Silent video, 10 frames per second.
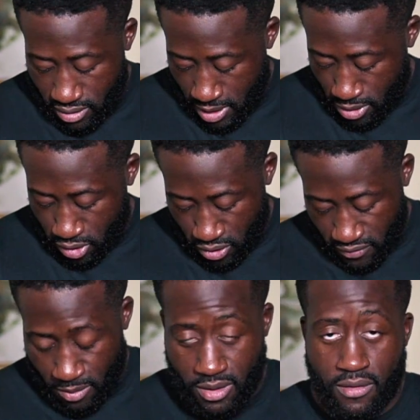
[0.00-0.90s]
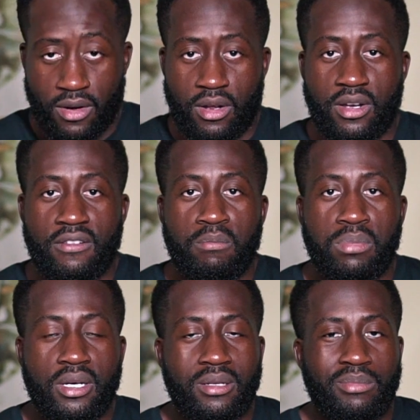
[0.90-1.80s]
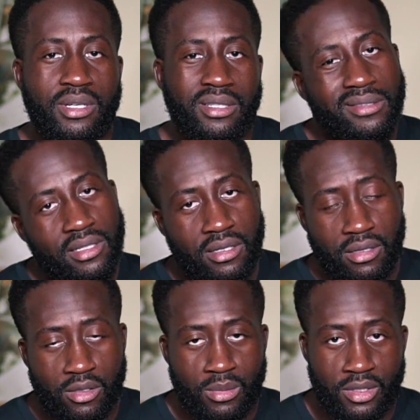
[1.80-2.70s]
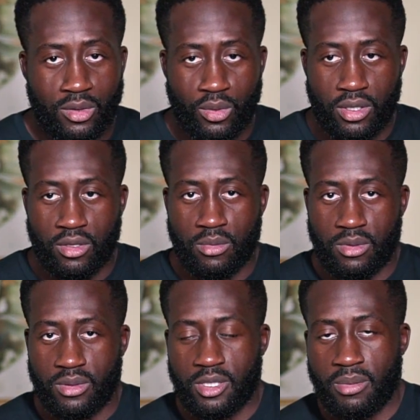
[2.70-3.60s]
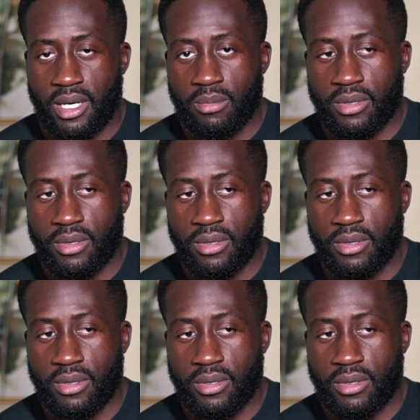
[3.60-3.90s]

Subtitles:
I'm not sure if I'm giving enough blood, but a little bit of sweat, a little bit of respect.